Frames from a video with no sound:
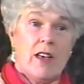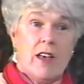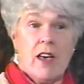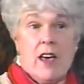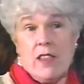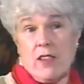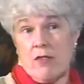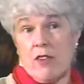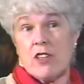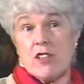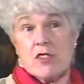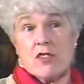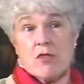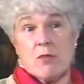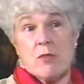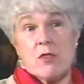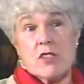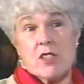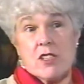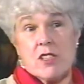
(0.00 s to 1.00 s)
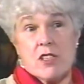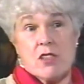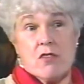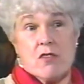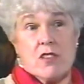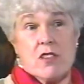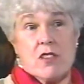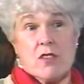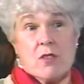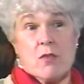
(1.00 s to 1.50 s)
and the Registered Music
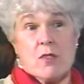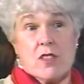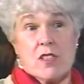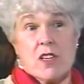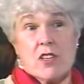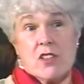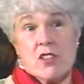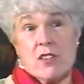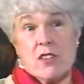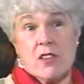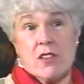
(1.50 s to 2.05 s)
Teachers Association,